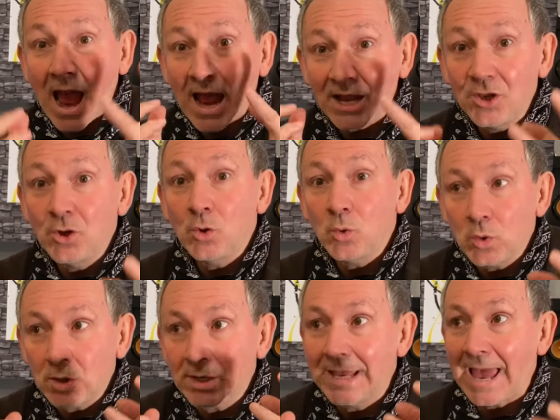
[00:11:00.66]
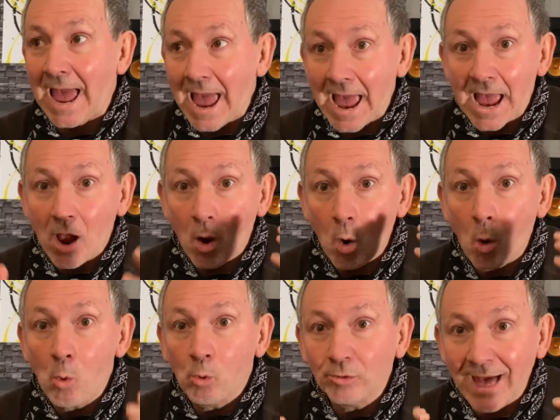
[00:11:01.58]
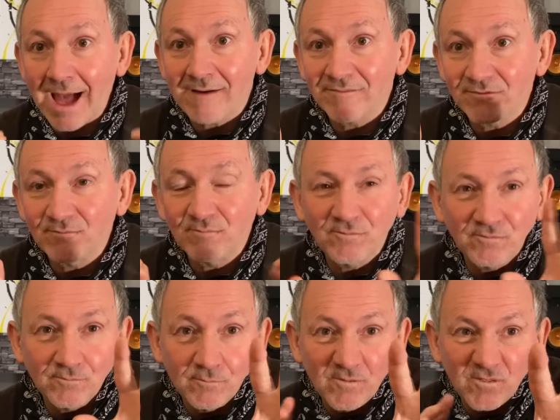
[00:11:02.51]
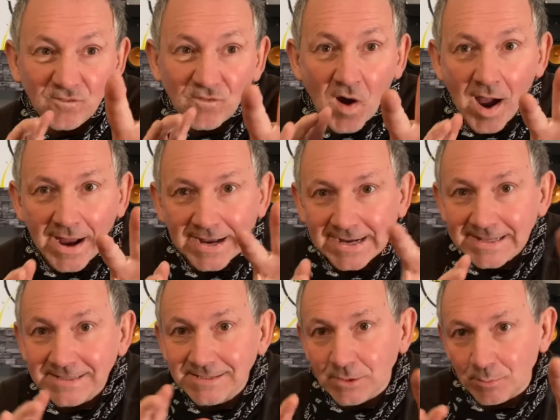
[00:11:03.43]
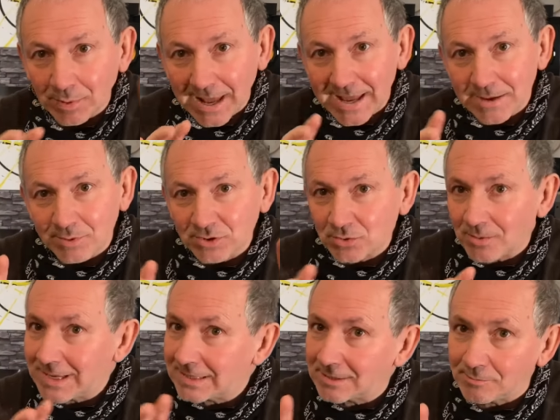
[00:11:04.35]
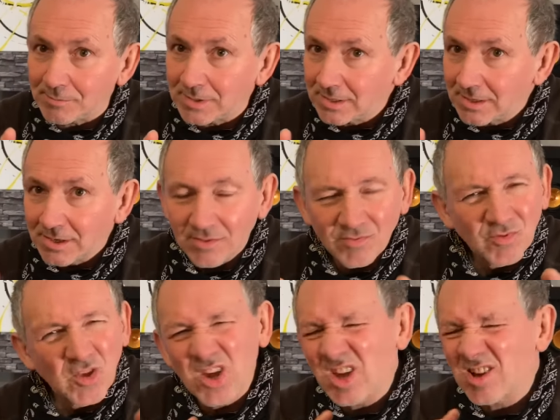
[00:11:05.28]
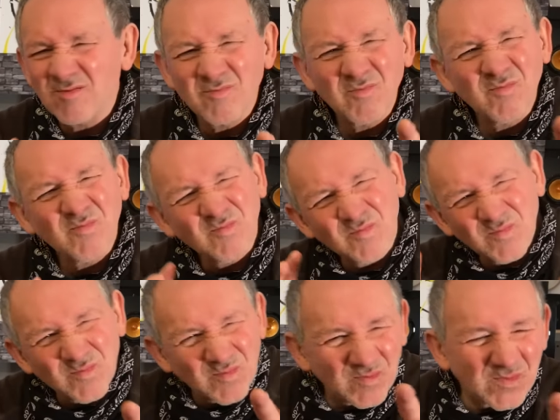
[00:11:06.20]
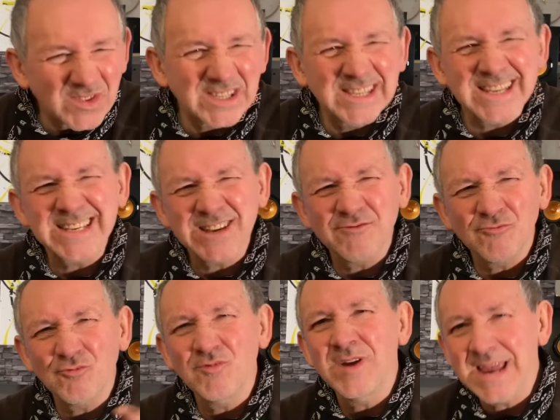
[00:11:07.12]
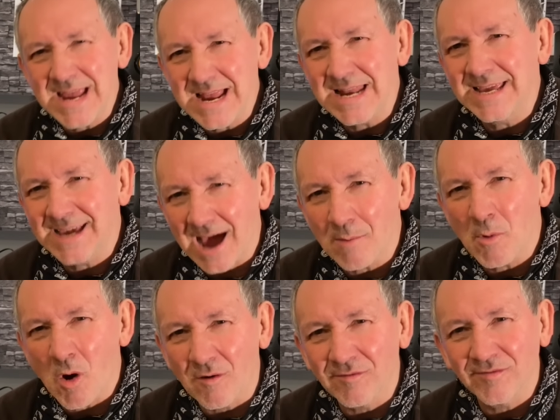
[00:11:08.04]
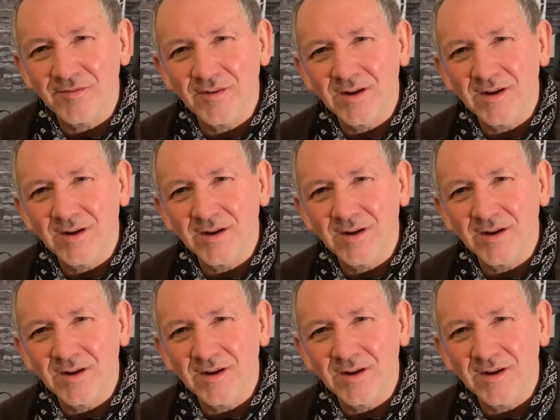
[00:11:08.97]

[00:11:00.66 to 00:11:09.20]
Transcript: And you get all that fine interplay between them that doesn't really come off